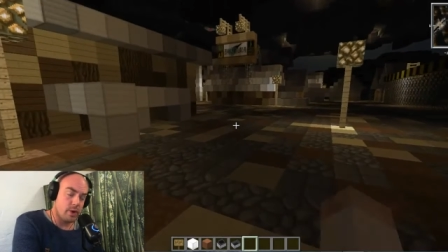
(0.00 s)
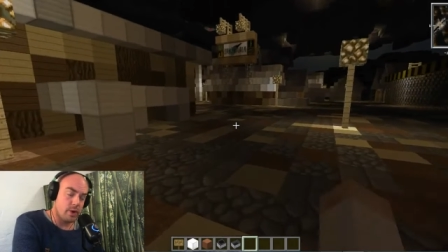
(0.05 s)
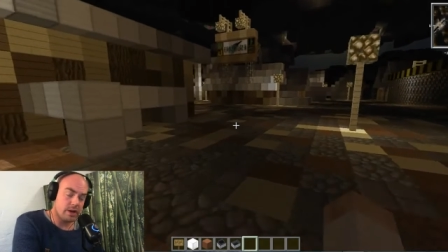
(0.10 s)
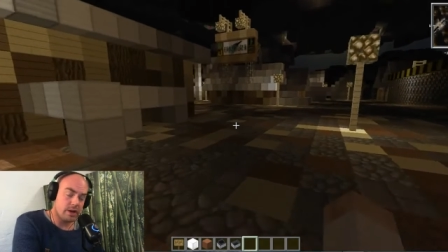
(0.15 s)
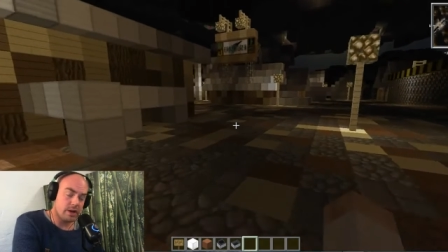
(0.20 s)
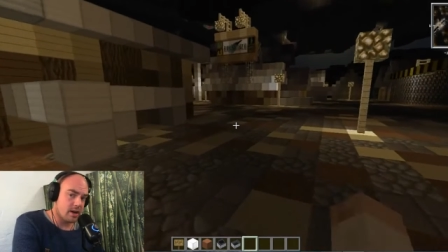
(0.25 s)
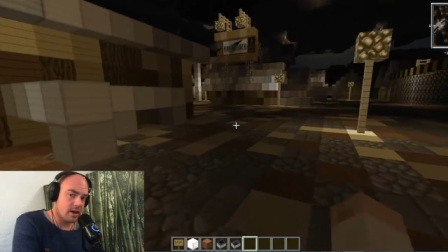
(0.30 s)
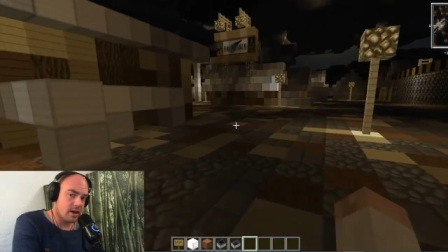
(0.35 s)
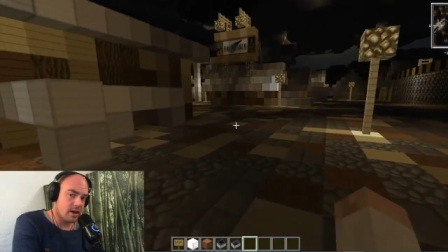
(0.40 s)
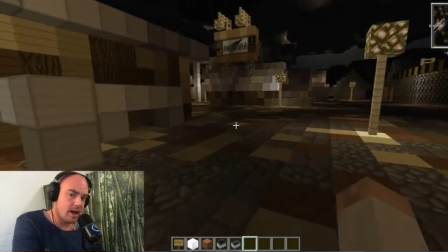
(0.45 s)

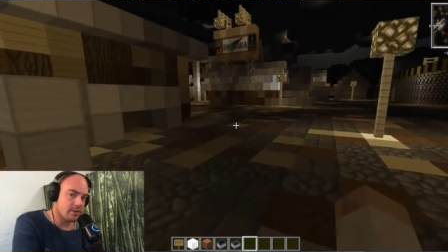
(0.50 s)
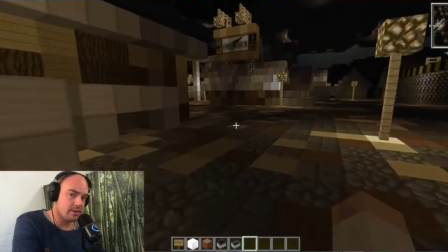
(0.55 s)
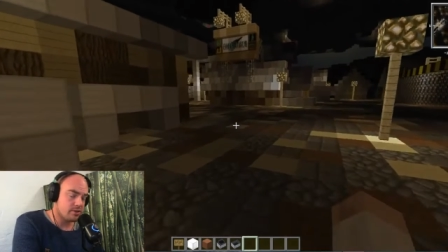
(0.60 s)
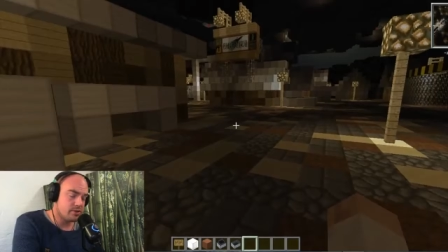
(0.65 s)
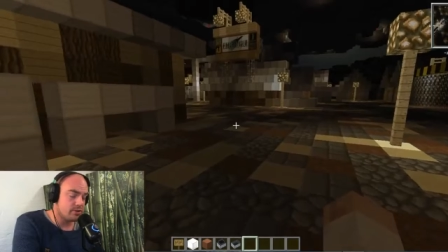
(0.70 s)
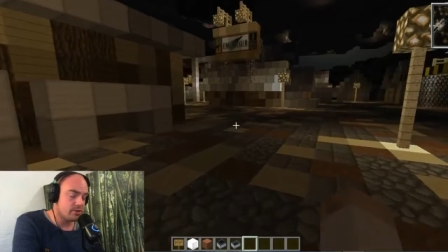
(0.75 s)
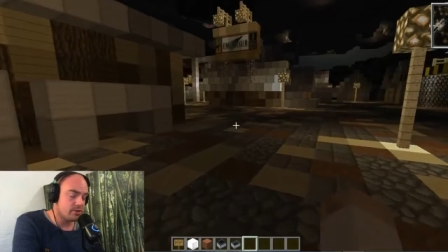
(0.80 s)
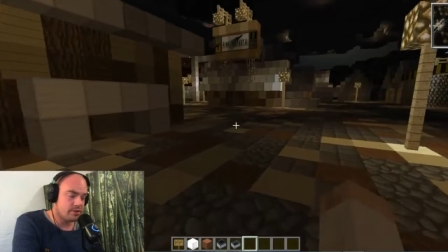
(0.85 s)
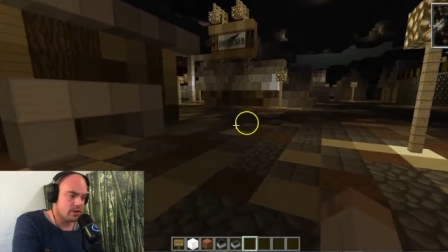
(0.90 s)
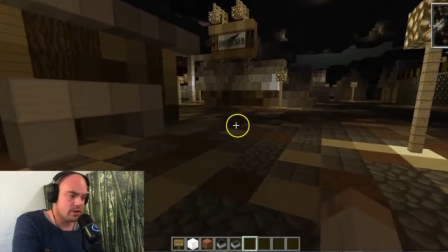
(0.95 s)

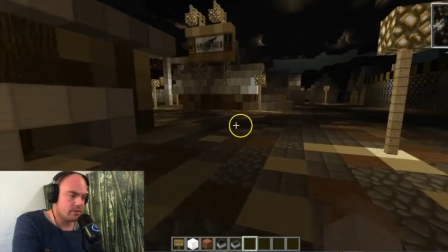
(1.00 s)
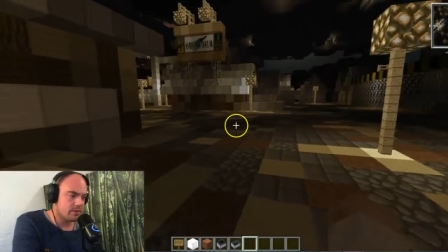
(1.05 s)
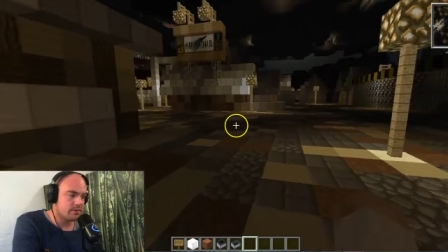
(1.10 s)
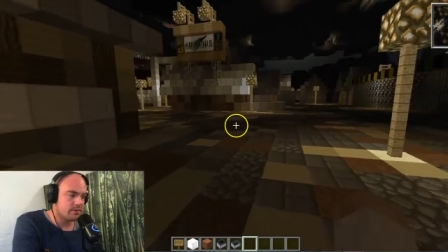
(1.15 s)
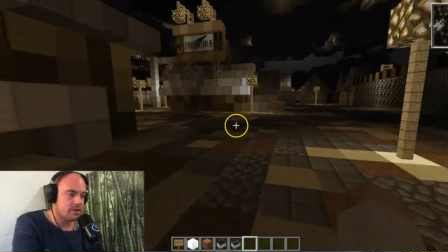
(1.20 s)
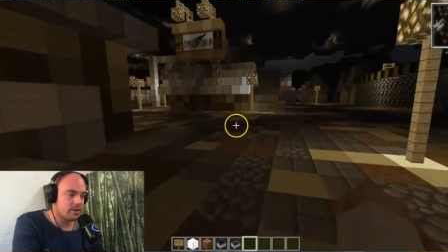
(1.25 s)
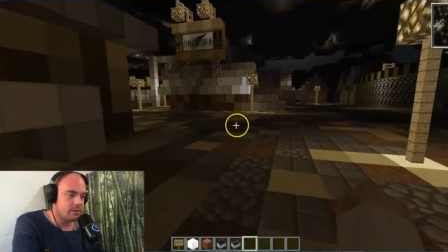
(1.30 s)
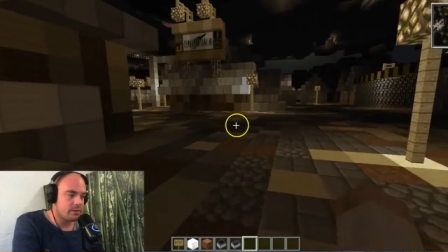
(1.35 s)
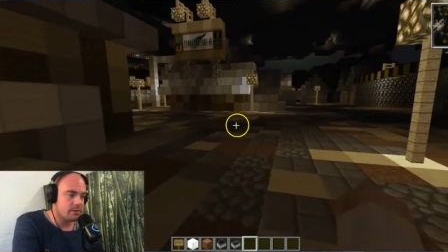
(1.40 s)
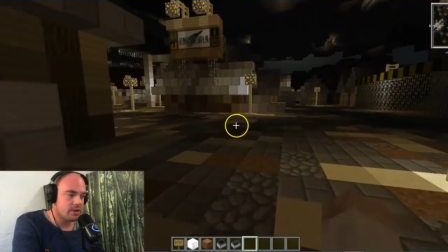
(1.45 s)
recognize
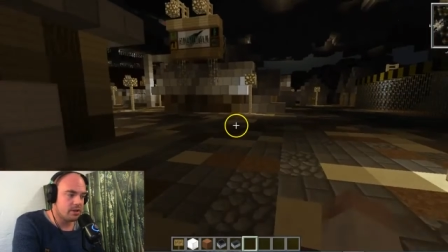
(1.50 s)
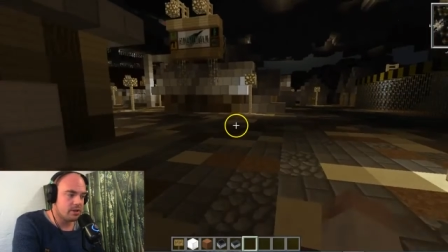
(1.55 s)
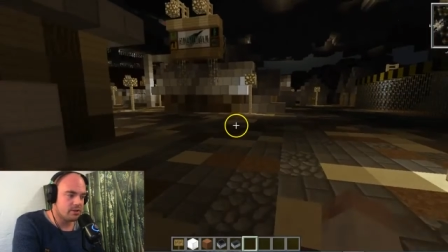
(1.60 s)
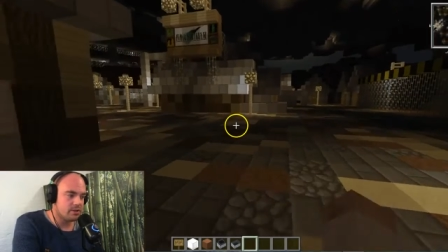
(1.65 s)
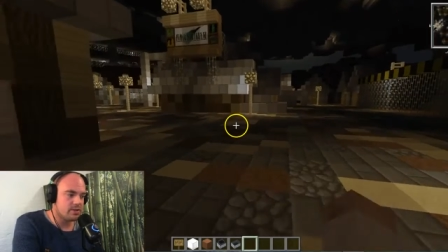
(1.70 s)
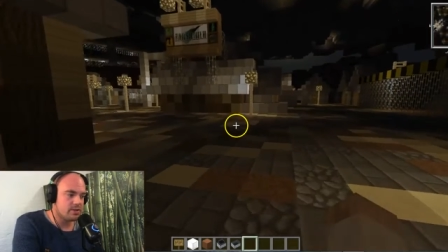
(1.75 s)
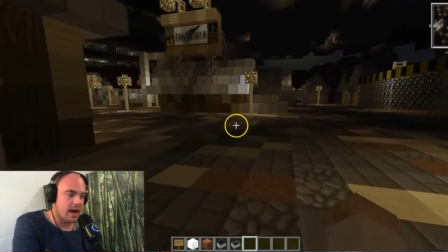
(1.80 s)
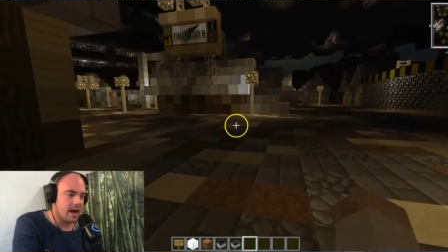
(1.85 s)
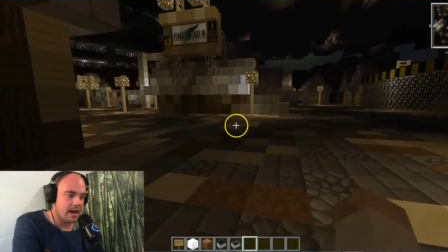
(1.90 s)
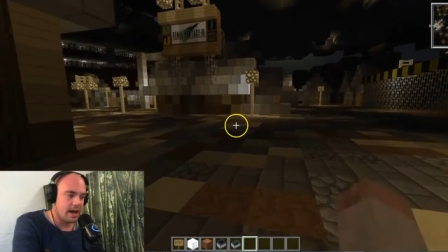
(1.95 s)
yourselves here
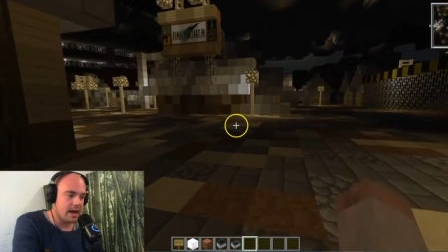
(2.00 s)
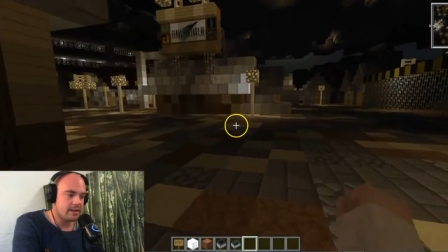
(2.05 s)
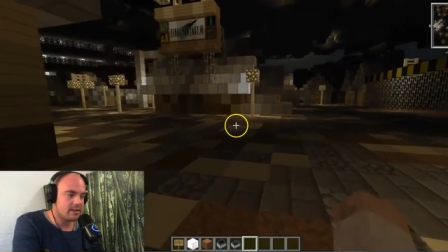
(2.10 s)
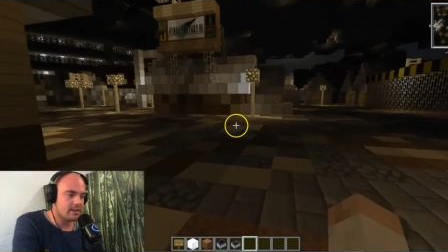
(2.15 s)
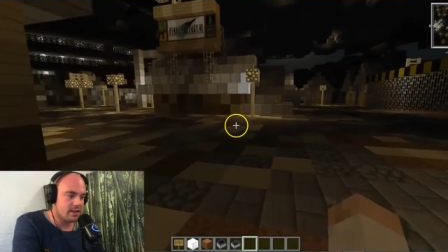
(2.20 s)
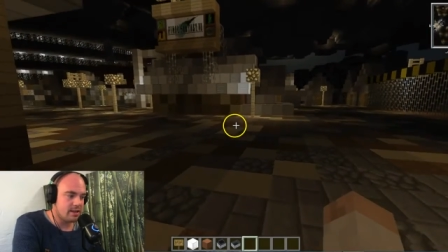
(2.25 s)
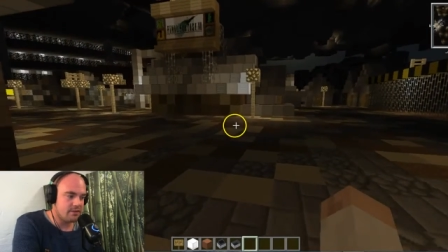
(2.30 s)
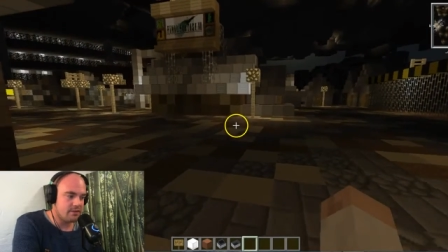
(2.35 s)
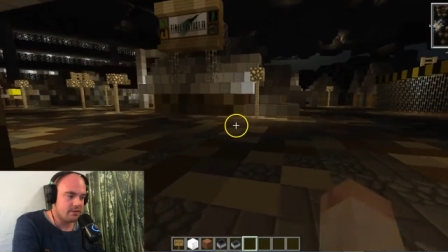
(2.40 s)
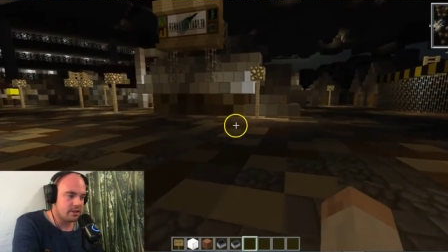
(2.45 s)
because I
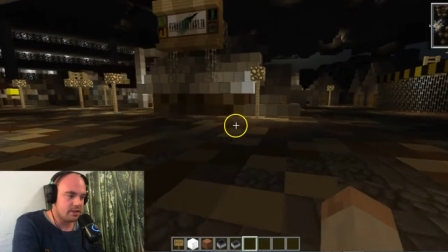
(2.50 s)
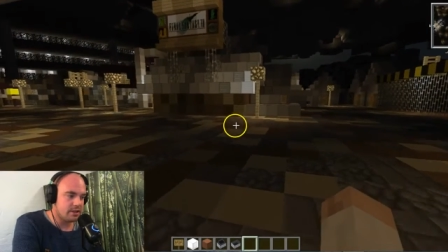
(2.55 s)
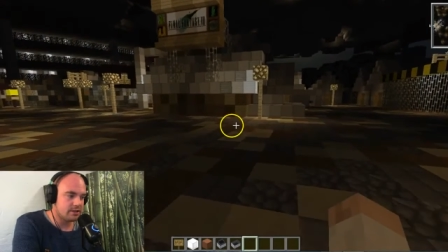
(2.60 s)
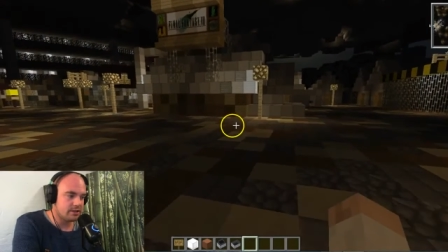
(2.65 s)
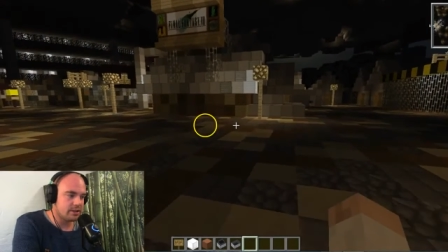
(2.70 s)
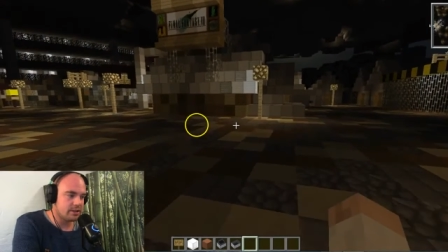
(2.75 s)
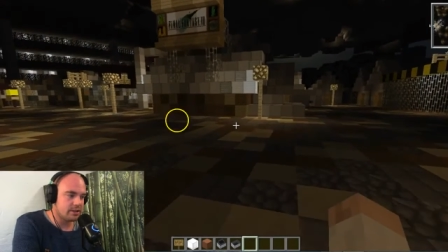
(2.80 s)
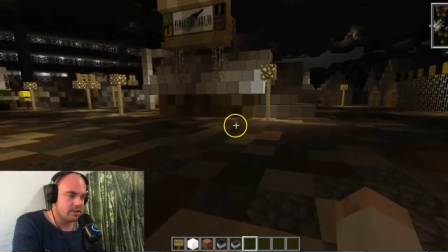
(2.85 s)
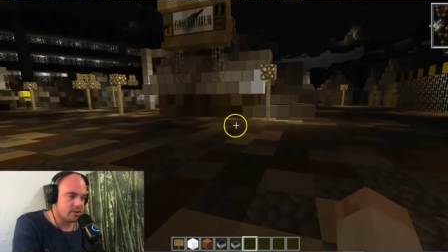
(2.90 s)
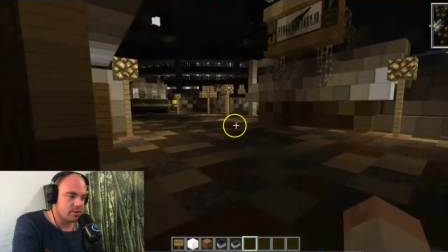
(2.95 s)

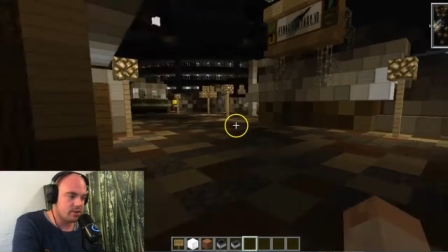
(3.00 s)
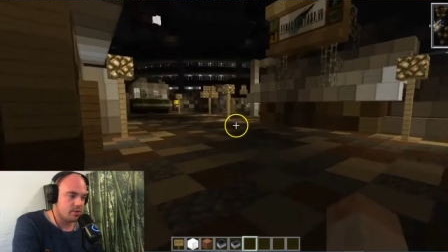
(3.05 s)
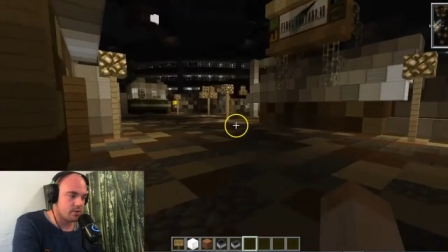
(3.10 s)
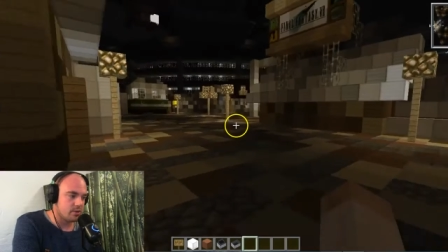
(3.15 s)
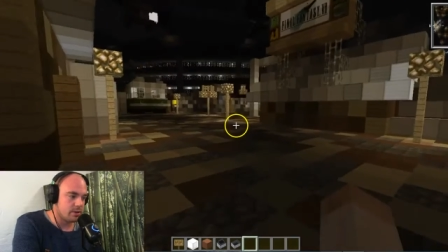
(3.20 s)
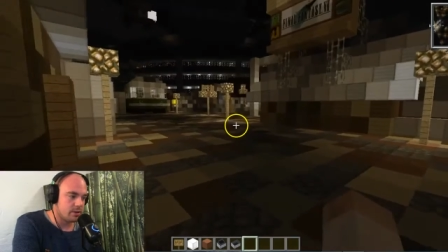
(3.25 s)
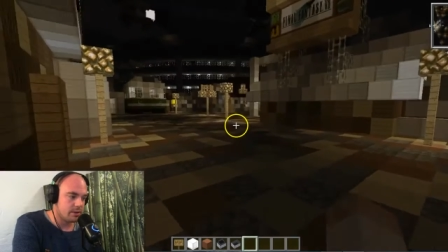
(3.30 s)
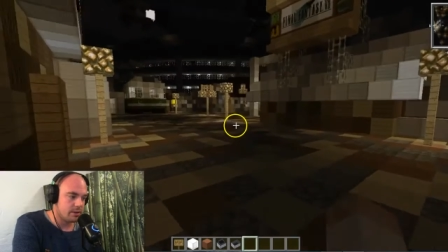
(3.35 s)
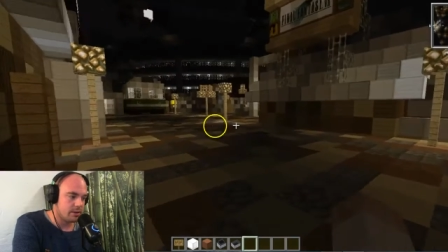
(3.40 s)
definitely do.